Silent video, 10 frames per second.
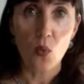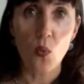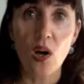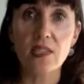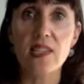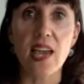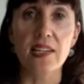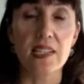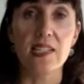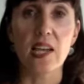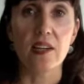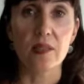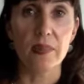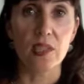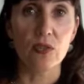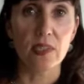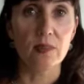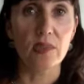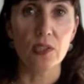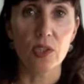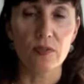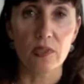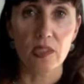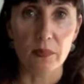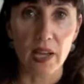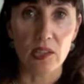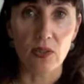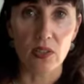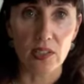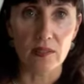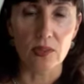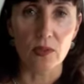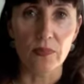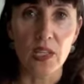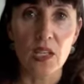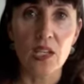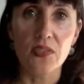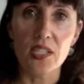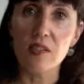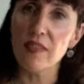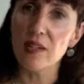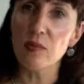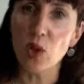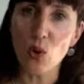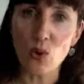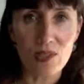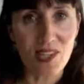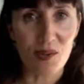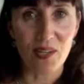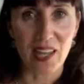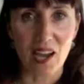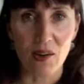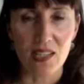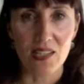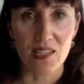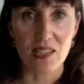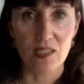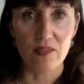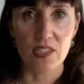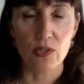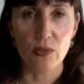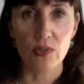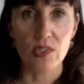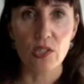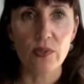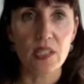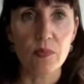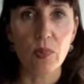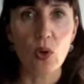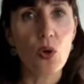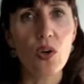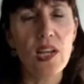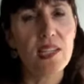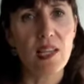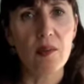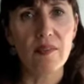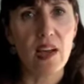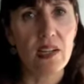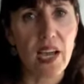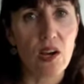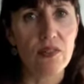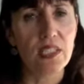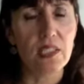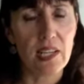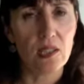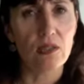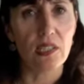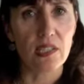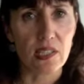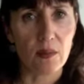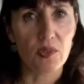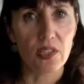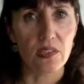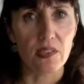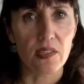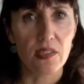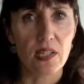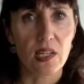Whilst that is going to be incredibly useful at a macro level, this event will also allow us as individuals to explore some of our current held assumptions,